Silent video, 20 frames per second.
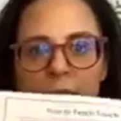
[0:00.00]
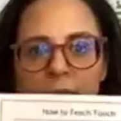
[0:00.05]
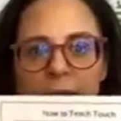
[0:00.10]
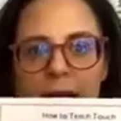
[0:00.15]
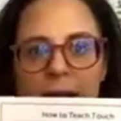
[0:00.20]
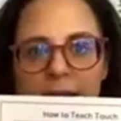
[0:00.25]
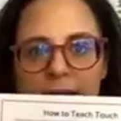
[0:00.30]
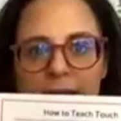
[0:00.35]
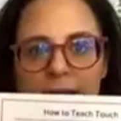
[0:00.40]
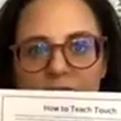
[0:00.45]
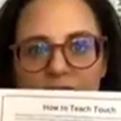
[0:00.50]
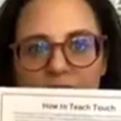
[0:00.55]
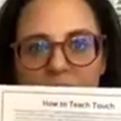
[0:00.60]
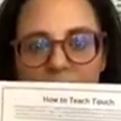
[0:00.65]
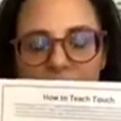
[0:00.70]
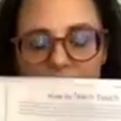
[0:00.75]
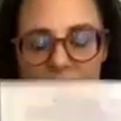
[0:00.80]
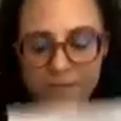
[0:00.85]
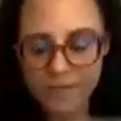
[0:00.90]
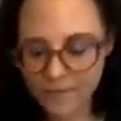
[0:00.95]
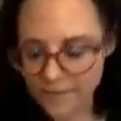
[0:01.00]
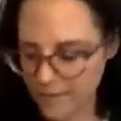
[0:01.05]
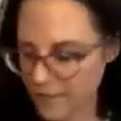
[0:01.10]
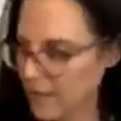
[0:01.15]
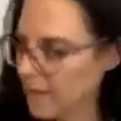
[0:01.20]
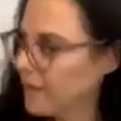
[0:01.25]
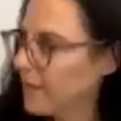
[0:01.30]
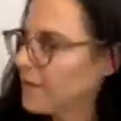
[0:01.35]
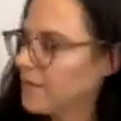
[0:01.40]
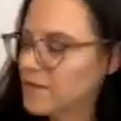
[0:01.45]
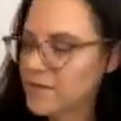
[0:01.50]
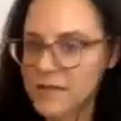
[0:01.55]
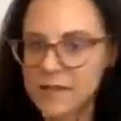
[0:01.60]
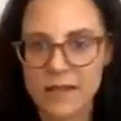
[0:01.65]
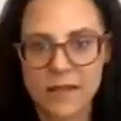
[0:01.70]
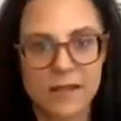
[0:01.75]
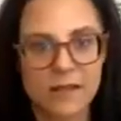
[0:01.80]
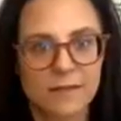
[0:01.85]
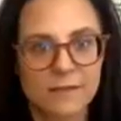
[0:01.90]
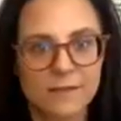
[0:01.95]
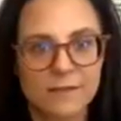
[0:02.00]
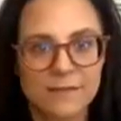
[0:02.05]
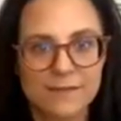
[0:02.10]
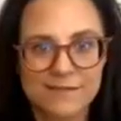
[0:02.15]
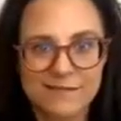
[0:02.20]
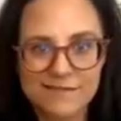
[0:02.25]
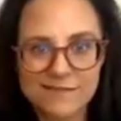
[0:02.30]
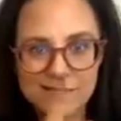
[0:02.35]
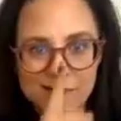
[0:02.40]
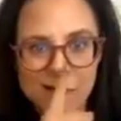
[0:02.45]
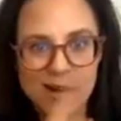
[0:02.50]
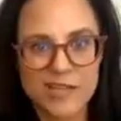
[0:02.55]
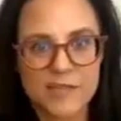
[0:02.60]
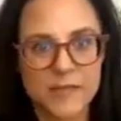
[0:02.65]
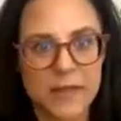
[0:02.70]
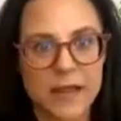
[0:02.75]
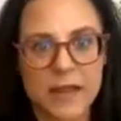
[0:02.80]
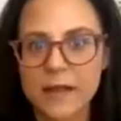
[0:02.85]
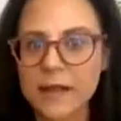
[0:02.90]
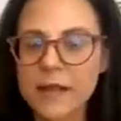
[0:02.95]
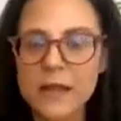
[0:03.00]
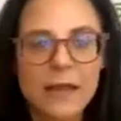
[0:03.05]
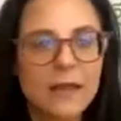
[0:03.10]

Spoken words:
how to teach touch. And then there's the watch me.